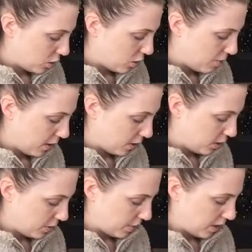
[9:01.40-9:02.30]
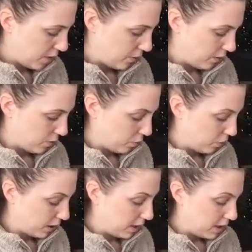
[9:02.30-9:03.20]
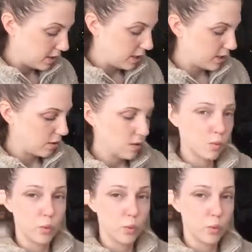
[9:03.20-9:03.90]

too much. Be careful. It's really, sea salt is